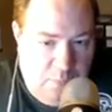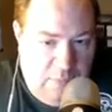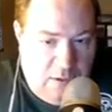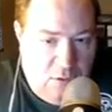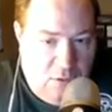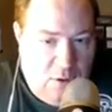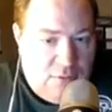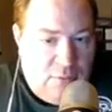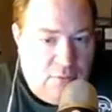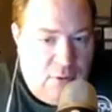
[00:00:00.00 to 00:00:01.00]
You'll
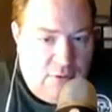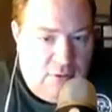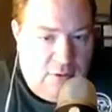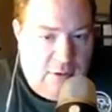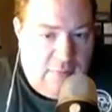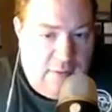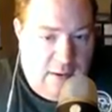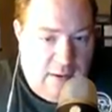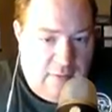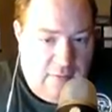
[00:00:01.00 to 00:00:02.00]
also notice on his
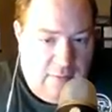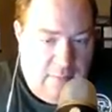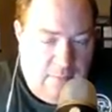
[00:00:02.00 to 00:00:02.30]
dice,